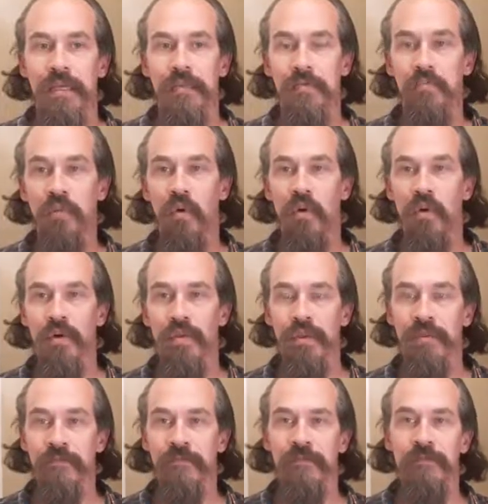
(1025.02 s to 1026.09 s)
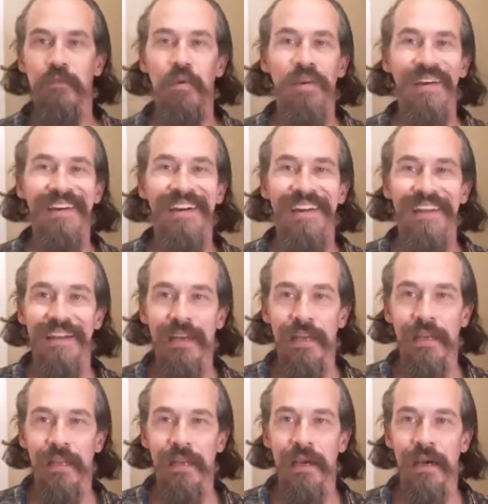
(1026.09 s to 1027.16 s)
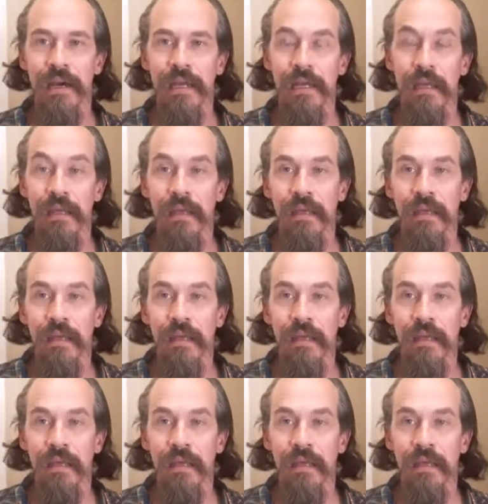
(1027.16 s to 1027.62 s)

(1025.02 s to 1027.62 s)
is more than $49.99.